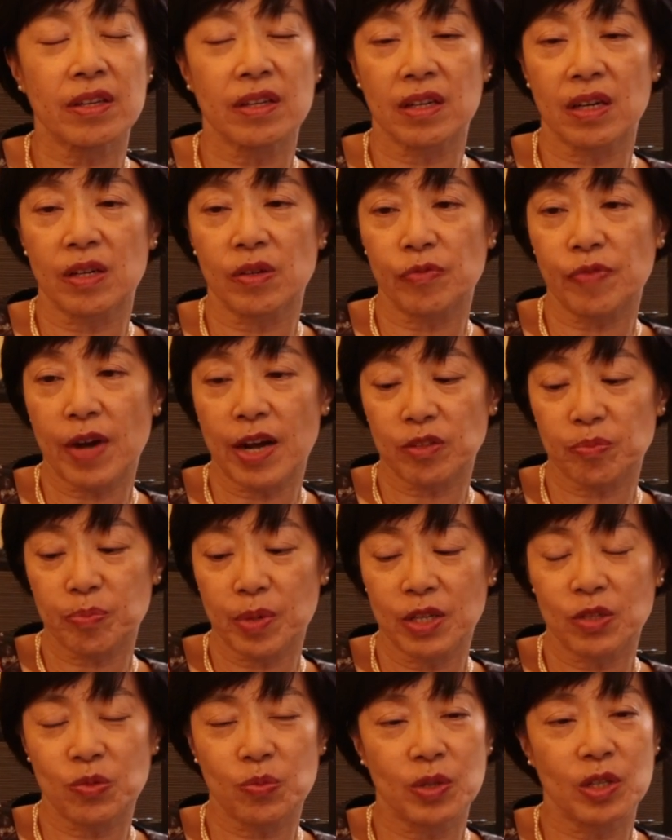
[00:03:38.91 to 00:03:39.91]
in our
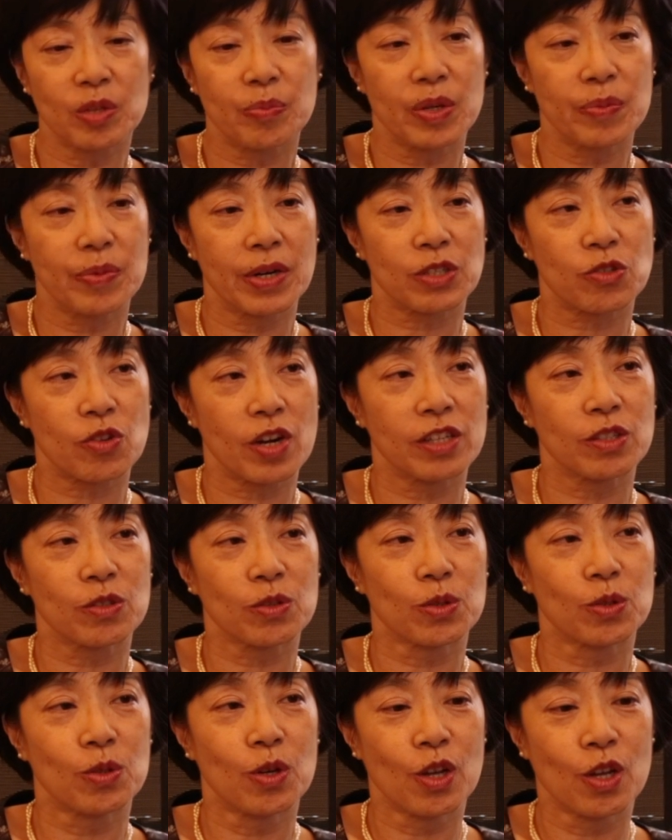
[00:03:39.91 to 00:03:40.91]
fast-paced world, people are trying
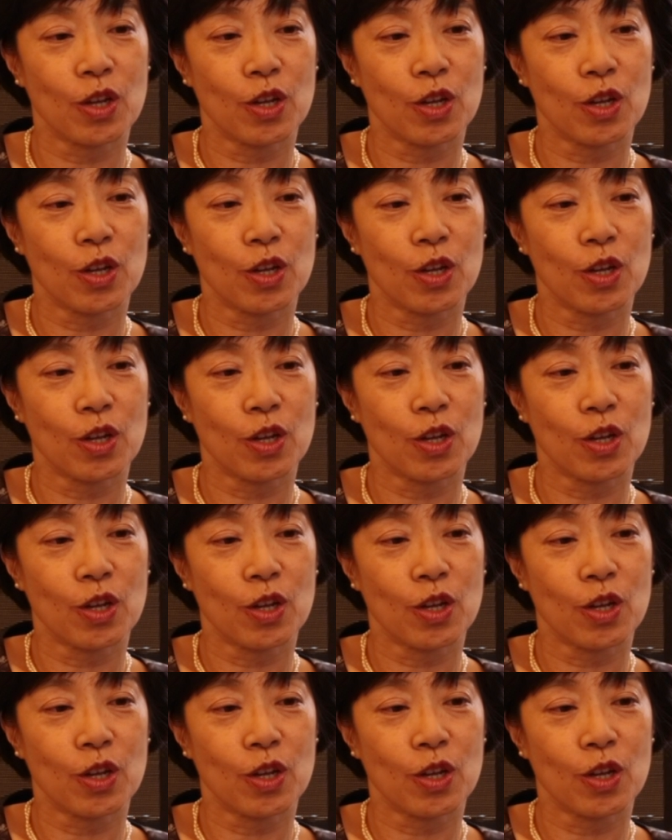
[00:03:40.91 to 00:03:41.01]
to